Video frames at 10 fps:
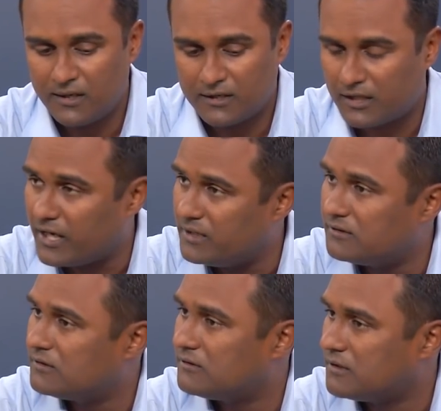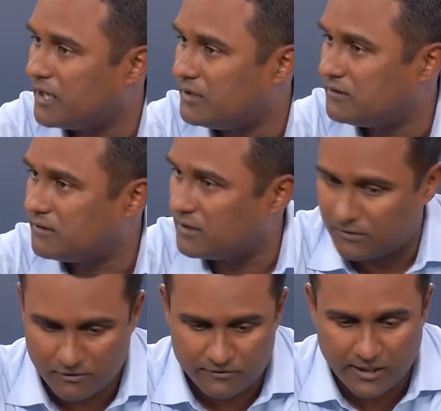clients, sites, and
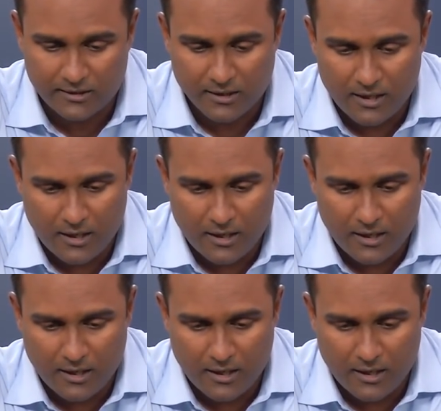all of that.